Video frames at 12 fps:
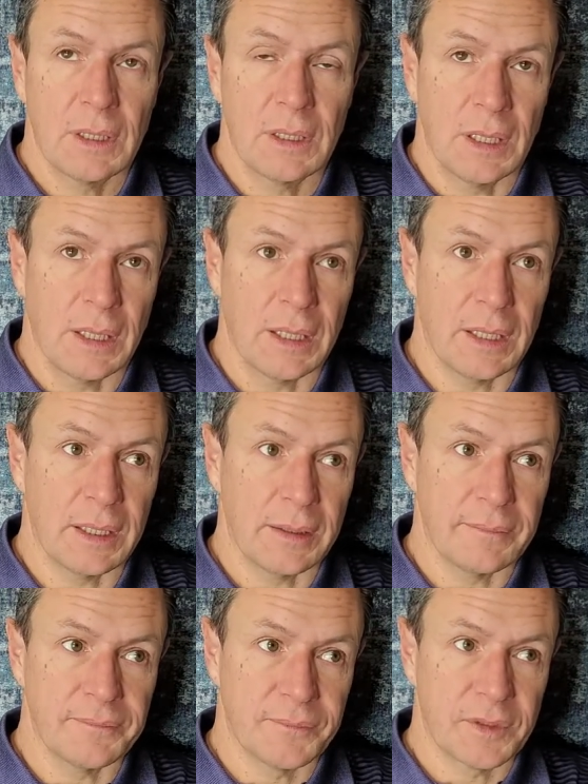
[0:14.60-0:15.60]
a uh,
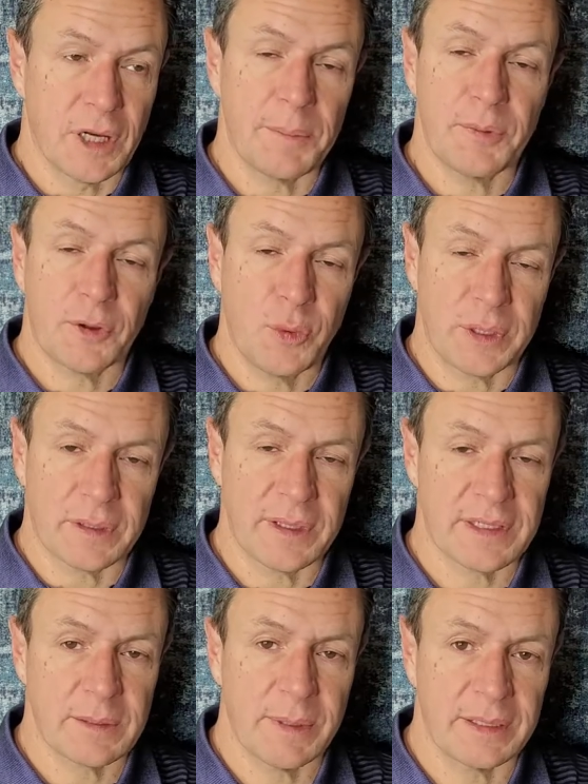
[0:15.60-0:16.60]
couple quick
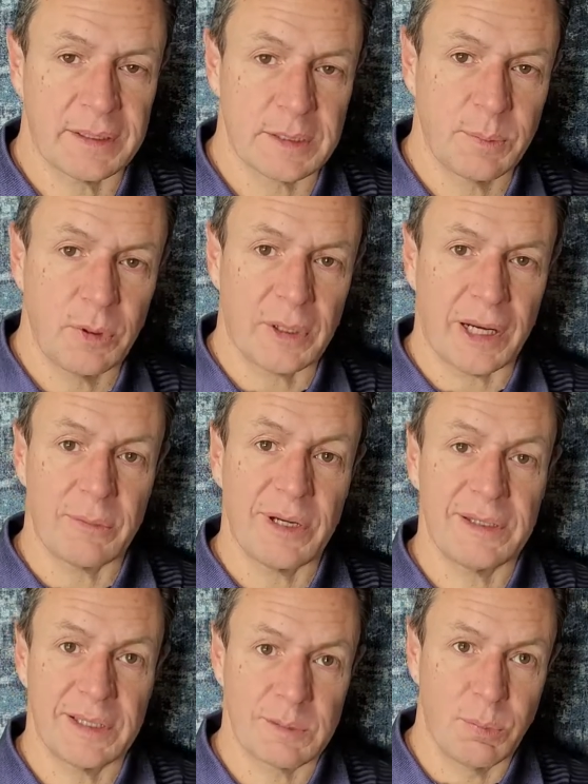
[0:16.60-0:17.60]
things about this book. I
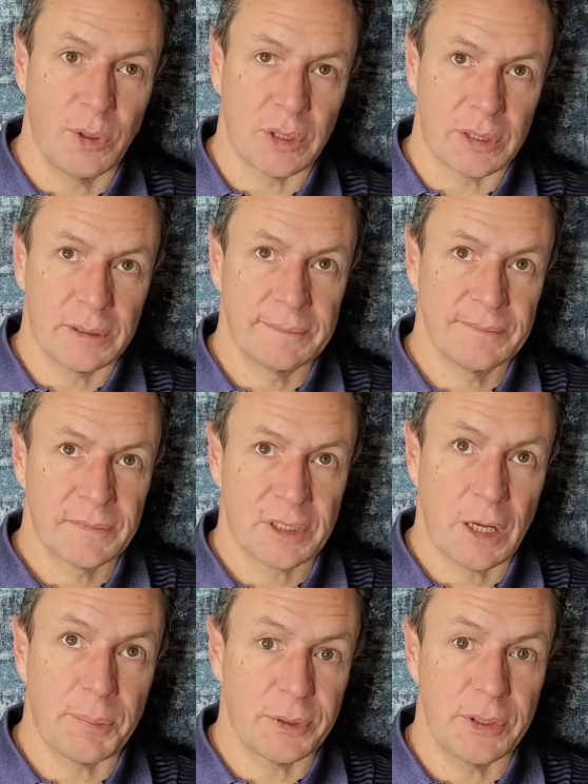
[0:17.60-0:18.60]
read this book a
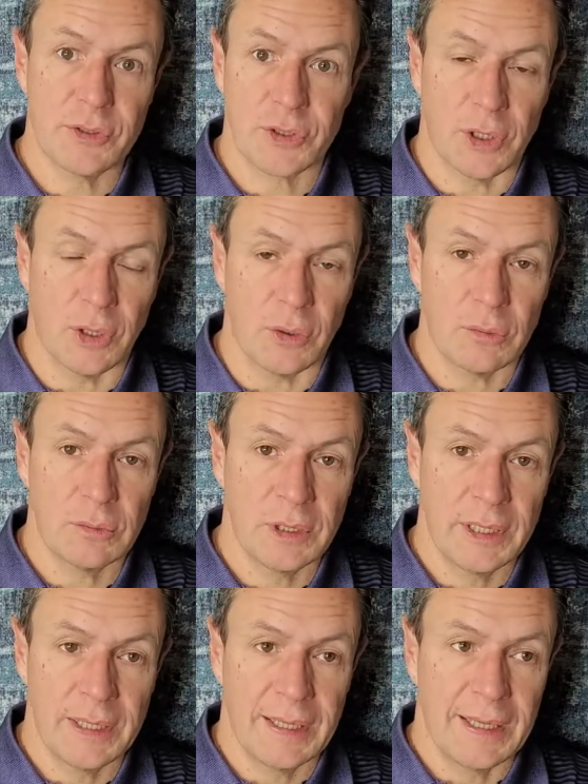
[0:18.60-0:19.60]
couple years ago,
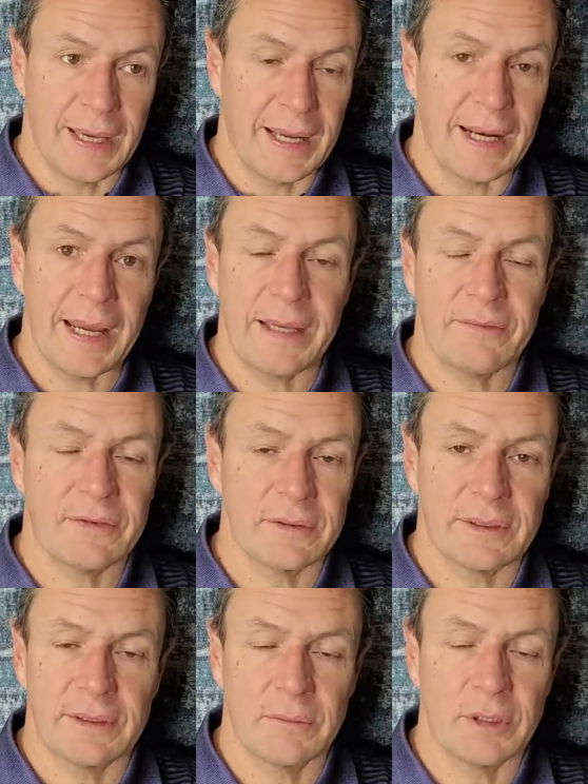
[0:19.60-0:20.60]
and I even
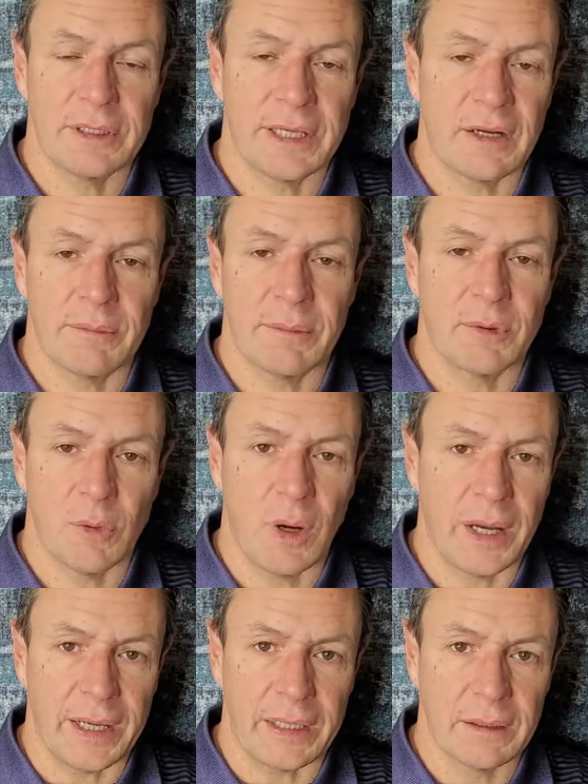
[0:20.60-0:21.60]
really can't remember
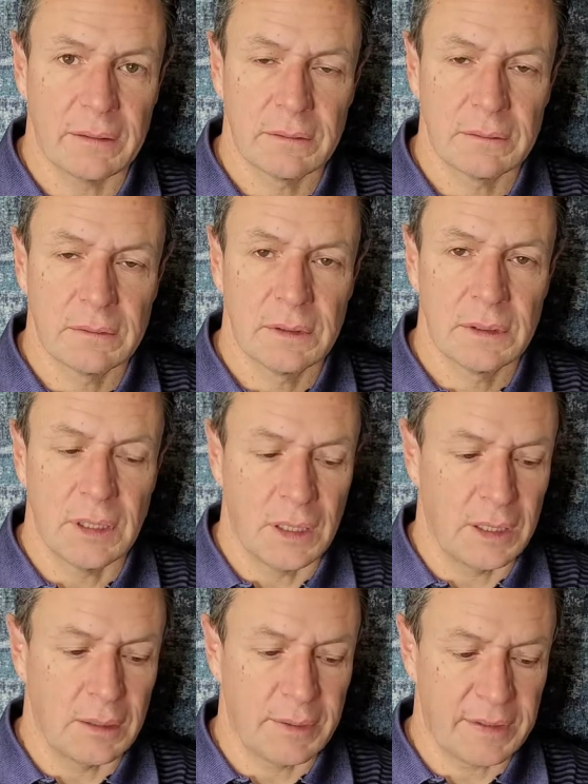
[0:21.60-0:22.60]
why.
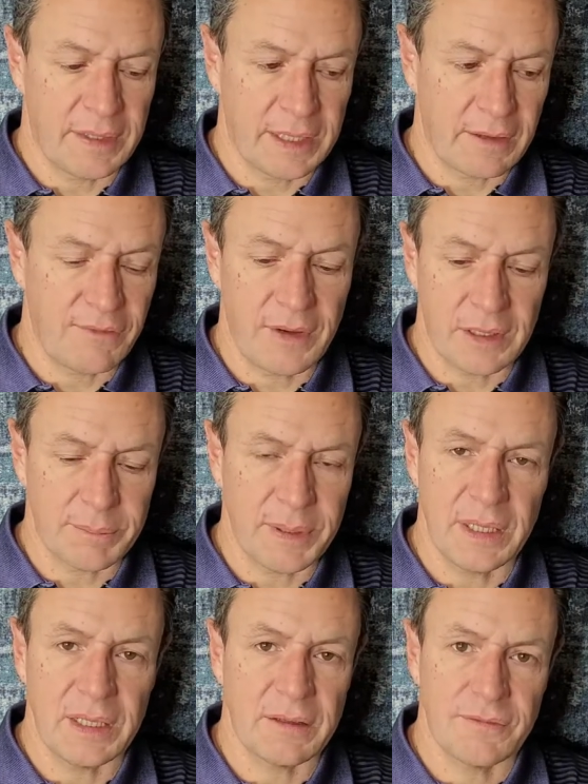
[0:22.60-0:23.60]
Um, I think I found a
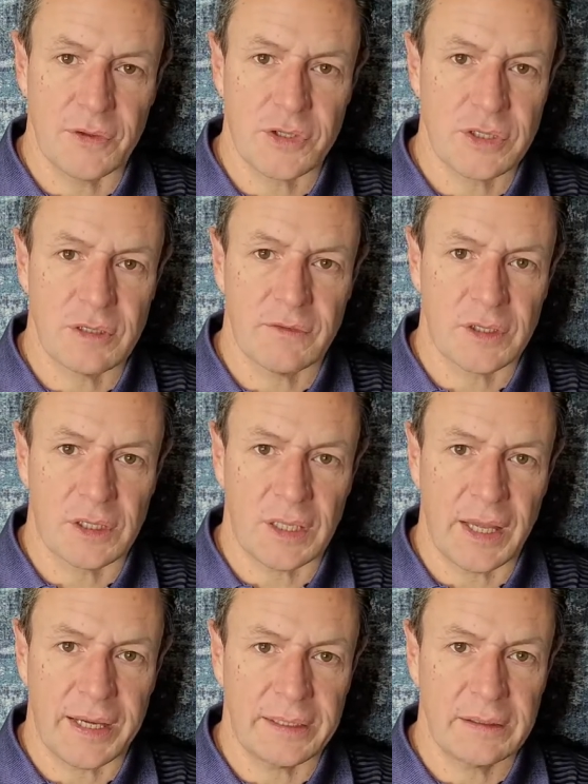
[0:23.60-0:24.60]
PDF version of it
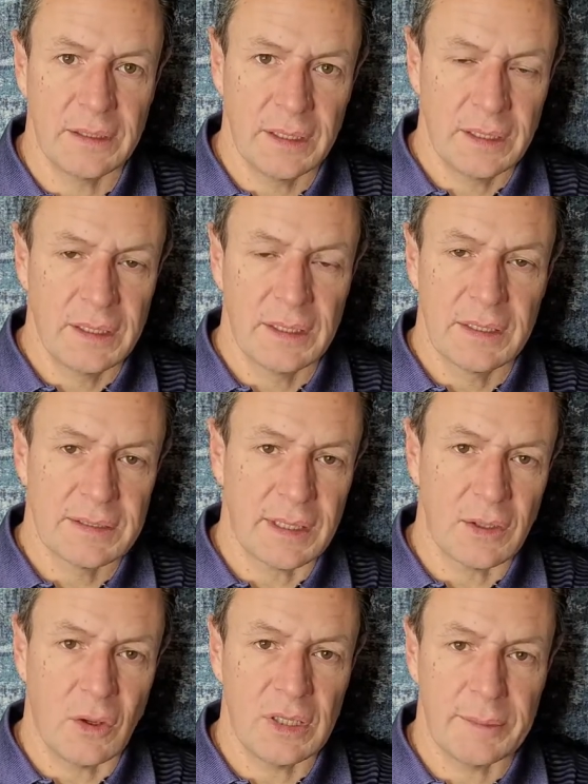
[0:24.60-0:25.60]
online. Said,
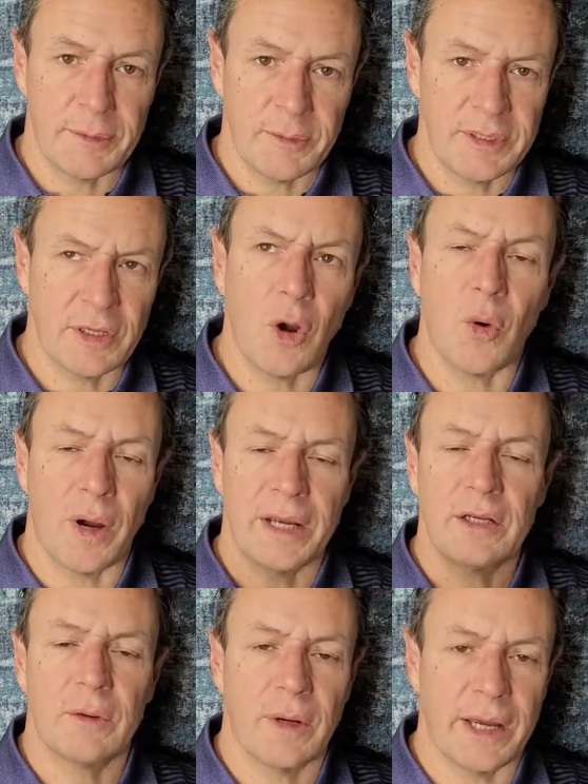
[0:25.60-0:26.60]
oh, let me read that. Oh, I
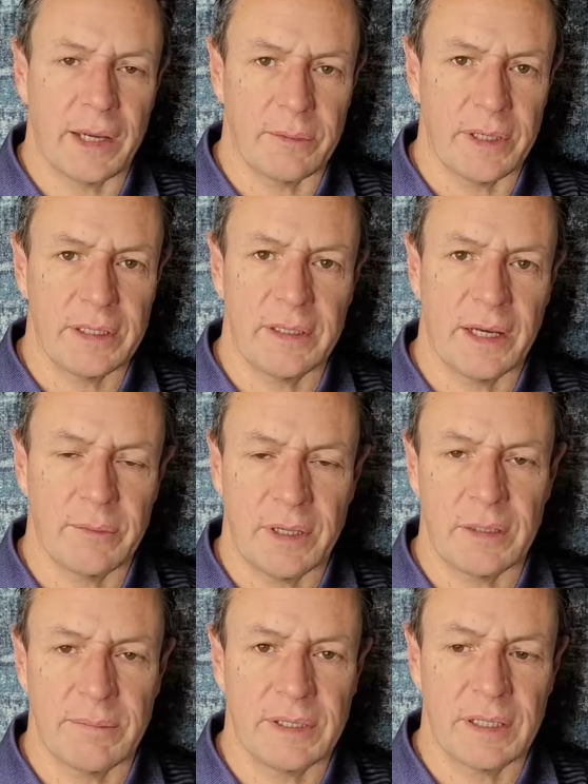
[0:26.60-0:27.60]
know why I read it. I read
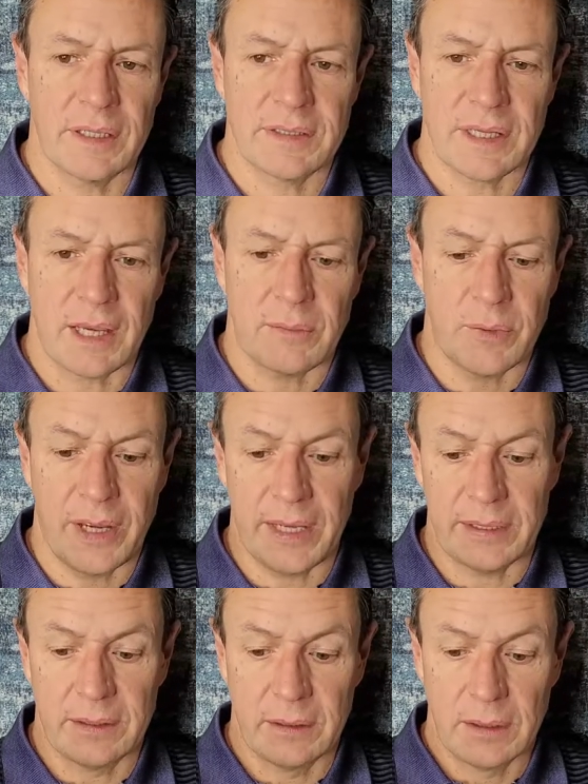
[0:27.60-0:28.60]
it because I
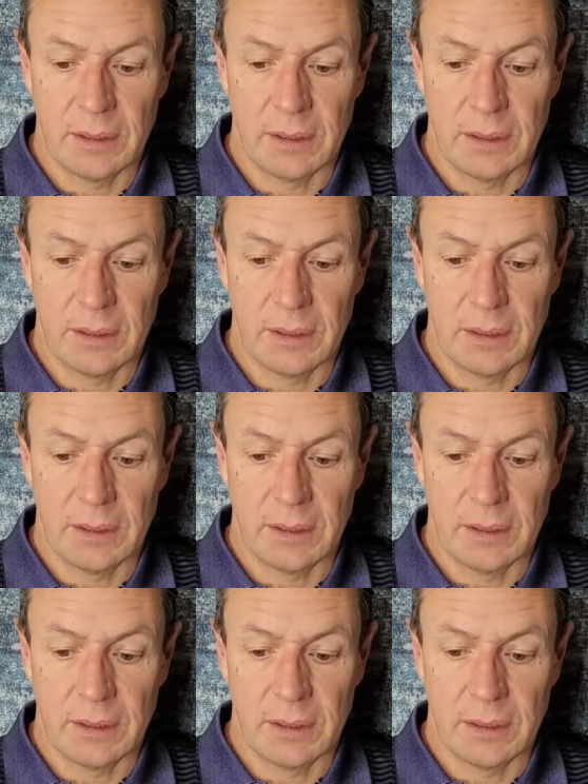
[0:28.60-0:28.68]
read